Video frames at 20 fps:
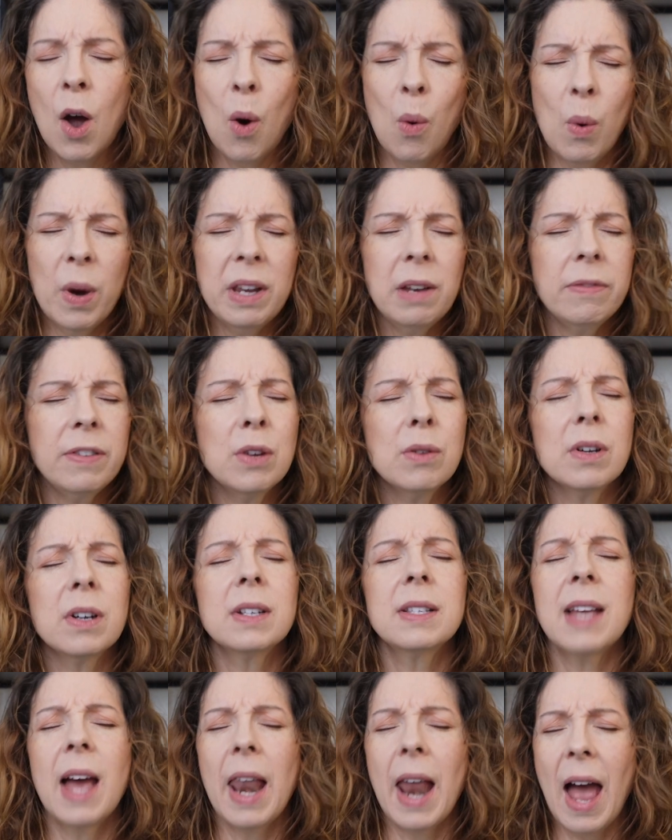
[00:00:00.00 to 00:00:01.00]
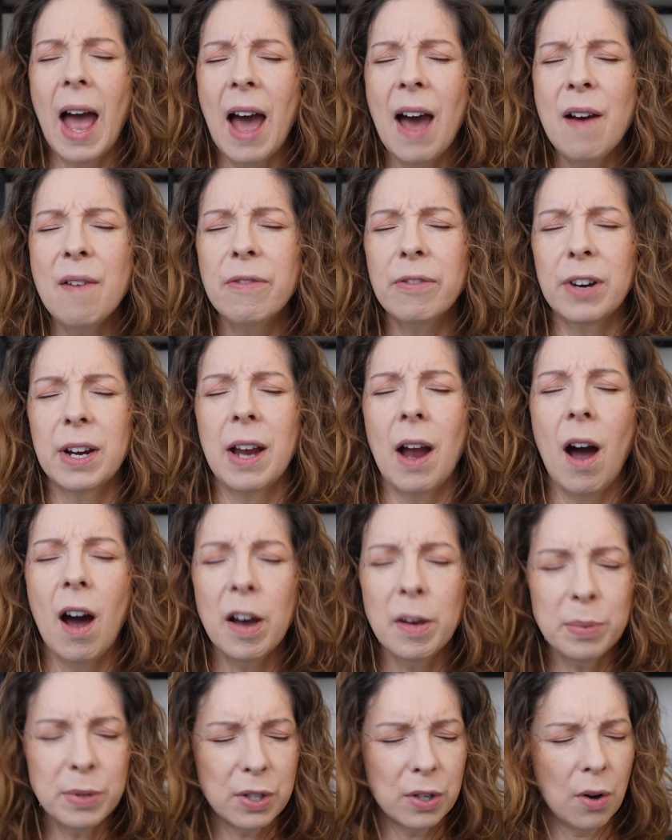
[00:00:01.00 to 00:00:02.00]
What if you looked at every
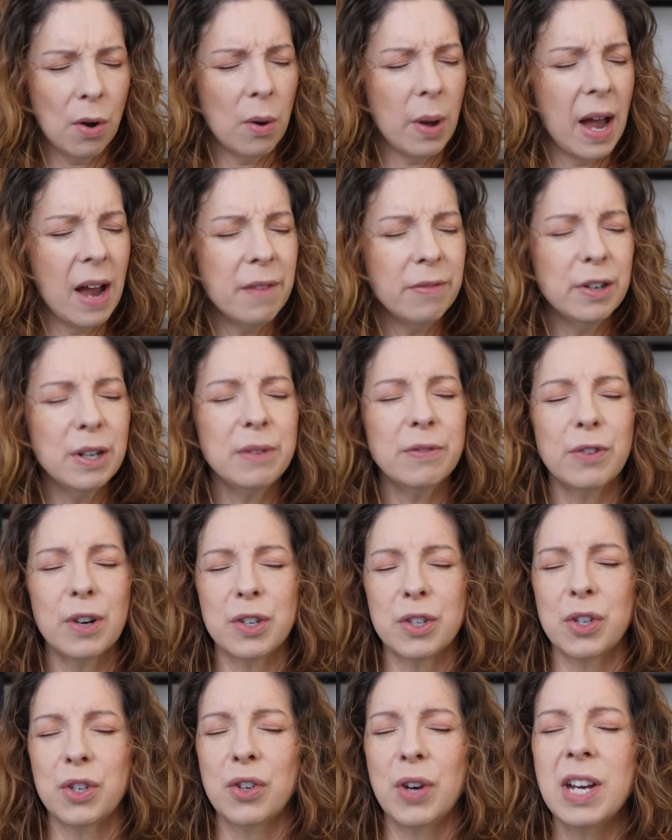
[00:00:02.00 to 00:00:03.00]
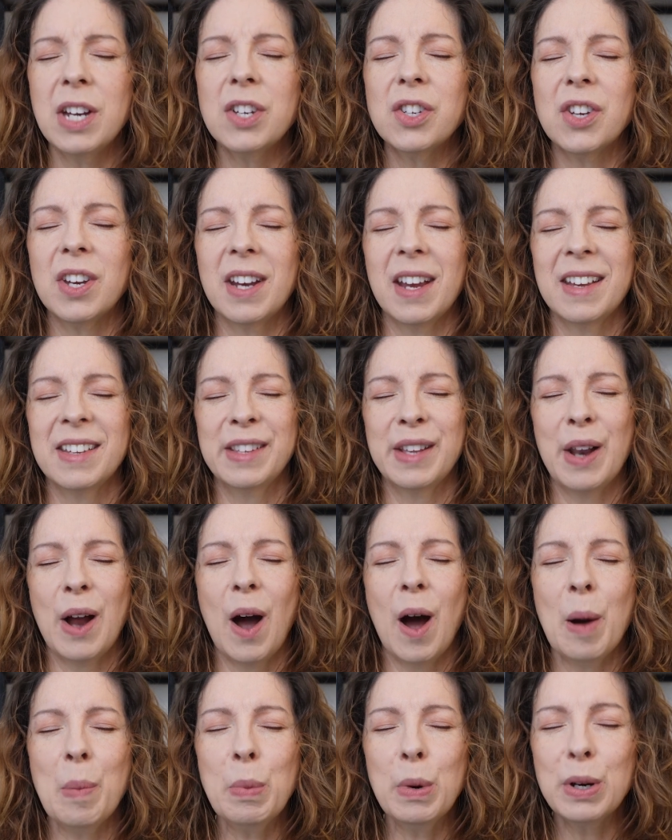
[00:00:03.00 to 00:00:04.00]
obstacle, every frustration as an
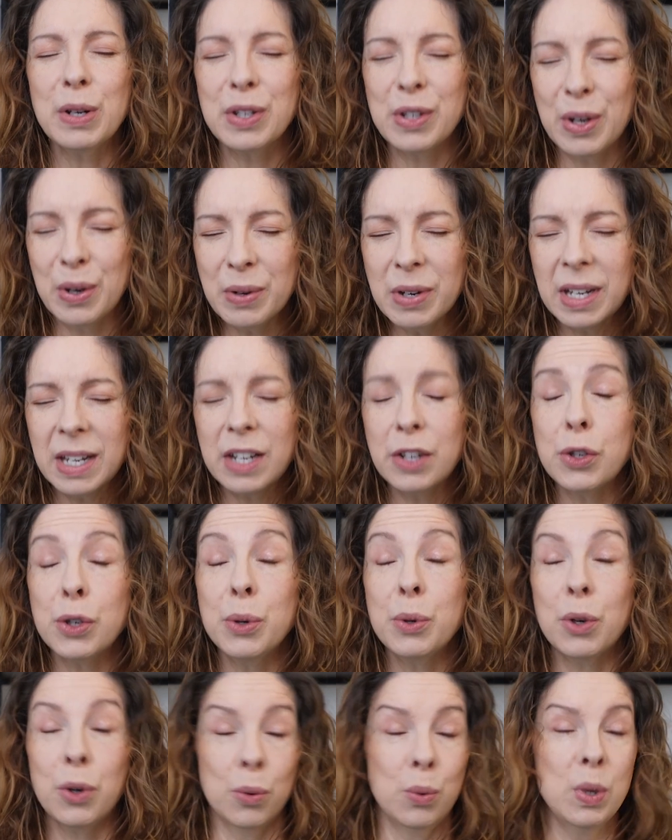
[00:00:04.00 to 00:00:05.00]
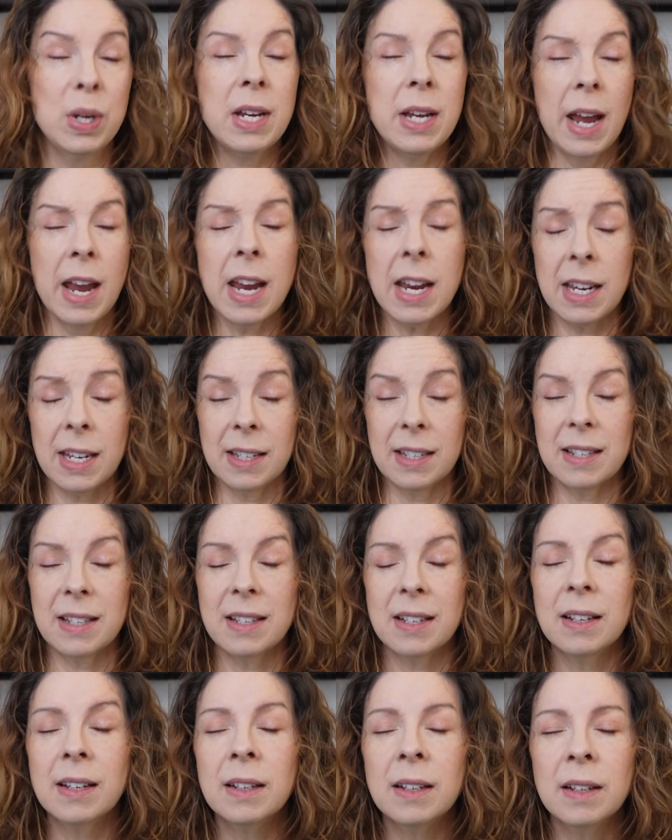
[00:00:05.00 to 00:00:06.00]
opportunity to create?
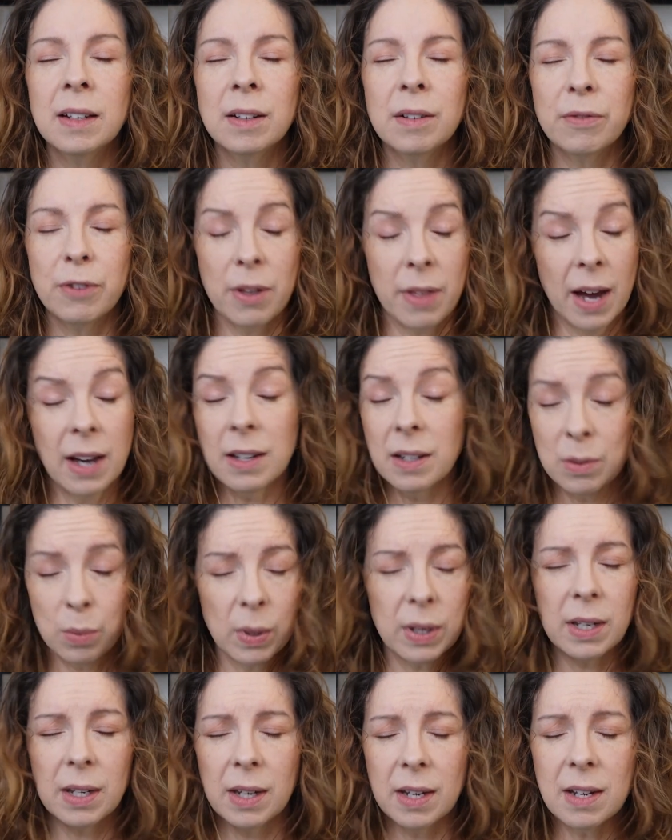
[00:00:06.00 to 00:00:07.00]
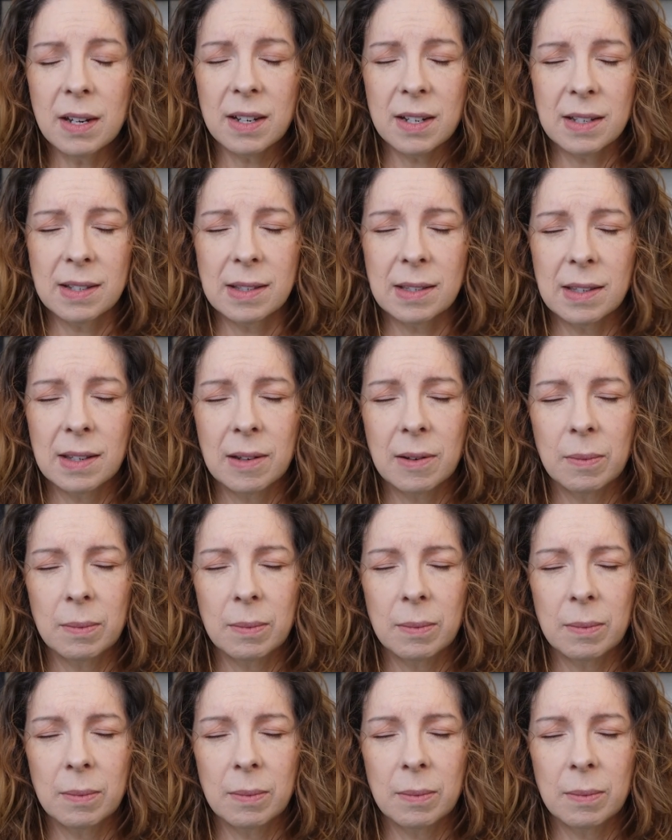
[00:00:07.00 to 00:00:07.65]
For that is what it is.